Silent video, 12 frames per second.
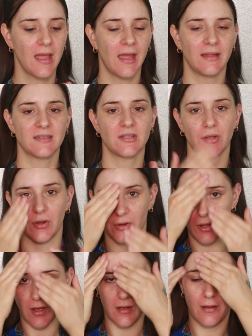and
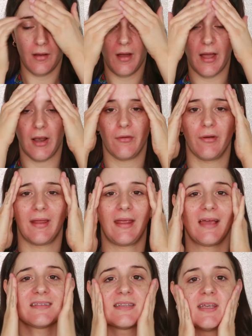so hyaluronic
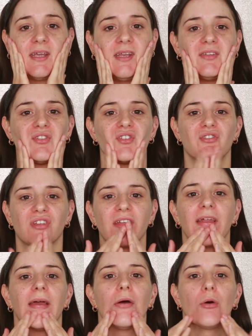acid is just going
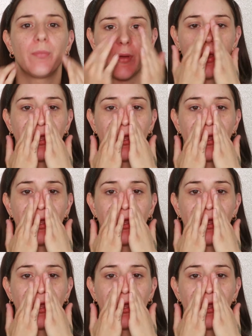to help